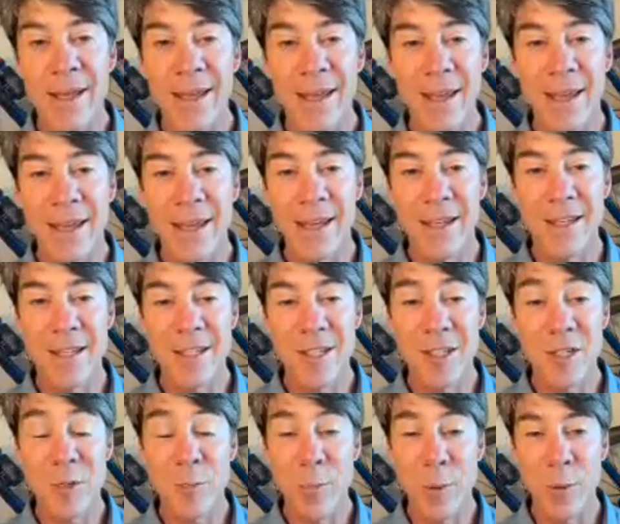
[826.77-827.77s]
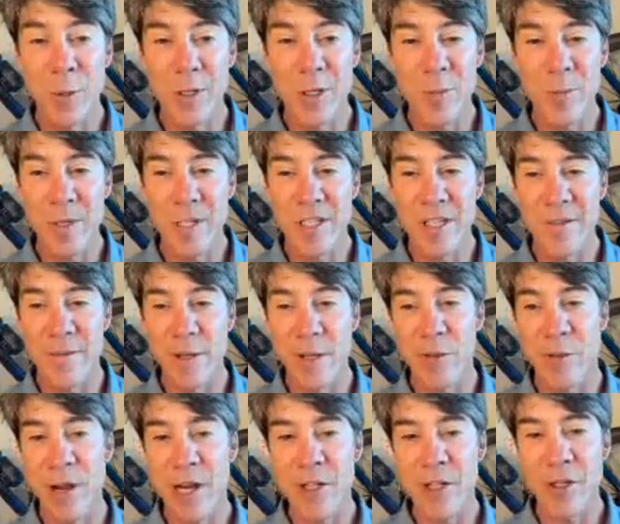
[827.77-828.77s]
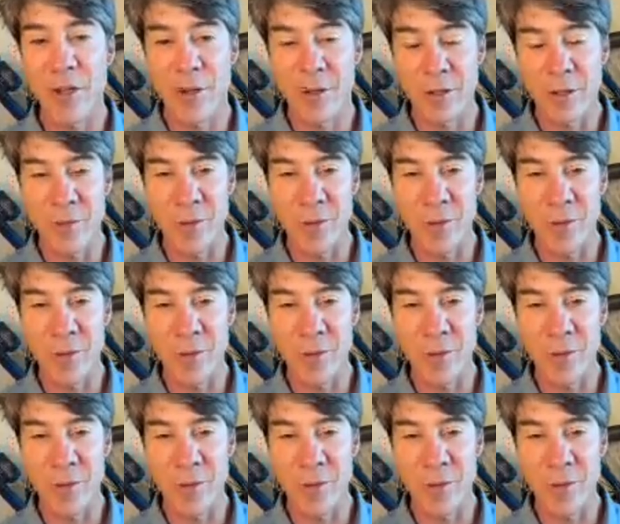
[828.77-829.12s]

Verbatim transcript: is sport specific thresholds